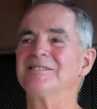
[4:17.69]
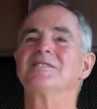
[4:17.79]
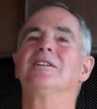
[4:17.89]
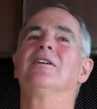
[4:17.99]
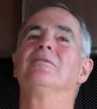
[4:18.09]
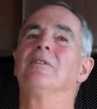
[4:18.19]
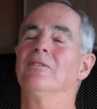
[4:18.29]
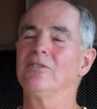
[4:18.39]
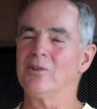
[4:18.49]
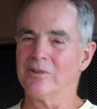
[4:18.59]
she'd,
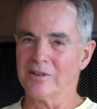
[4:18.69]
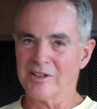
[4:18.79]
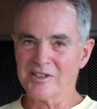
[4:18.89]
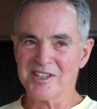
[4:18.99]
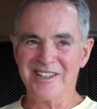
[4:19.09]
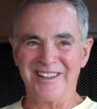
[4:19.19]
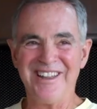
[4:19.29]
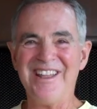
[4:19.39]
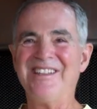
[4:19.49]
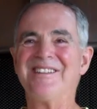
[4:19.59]
of course,
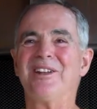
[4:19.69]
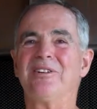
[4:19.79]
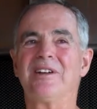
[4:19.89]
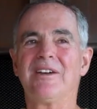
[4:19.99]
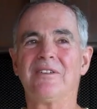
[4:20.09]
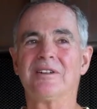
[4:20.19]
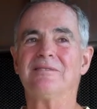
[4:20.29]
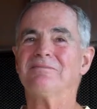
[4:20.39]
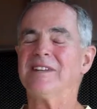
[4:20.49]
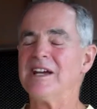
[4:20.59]
you don't have
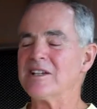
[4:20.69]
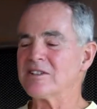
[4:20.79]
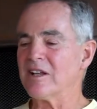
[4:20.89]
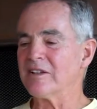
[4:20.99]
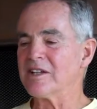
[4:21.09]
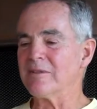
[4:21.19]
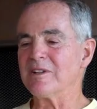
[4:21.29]
to ask all the time.